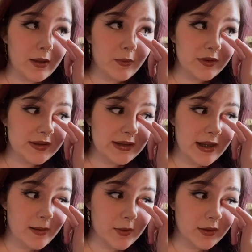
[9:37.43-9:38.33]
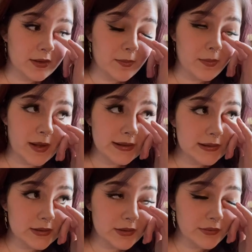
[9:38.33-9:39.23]
will say I'm not the best
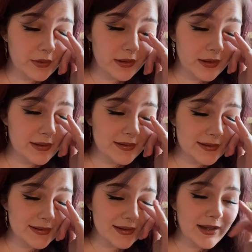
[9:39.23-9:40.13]
at doing this,